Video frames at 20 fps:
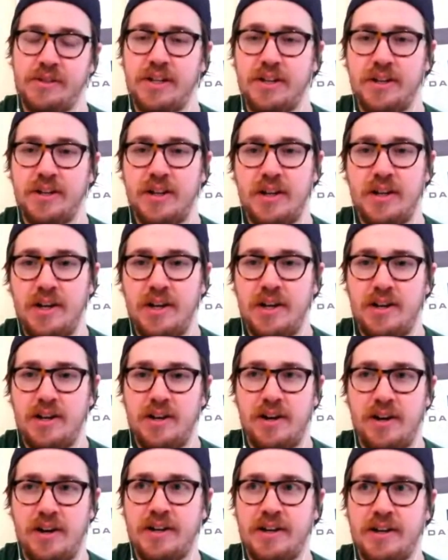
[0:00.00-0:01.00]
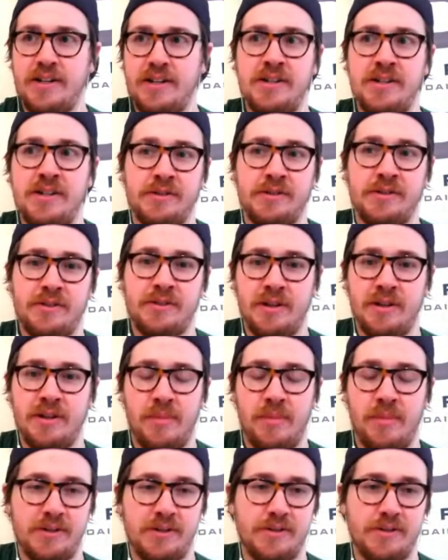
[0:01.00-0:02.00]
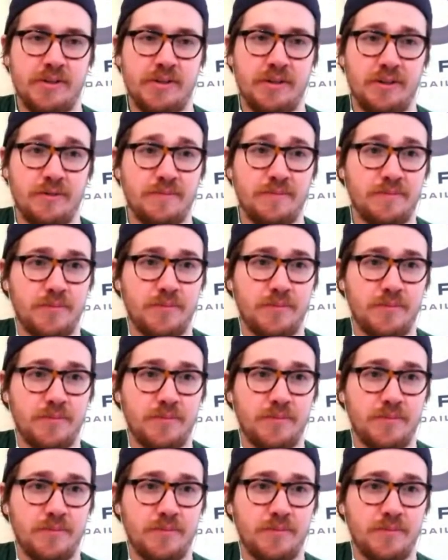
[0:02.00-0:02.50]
And I could easily see a monster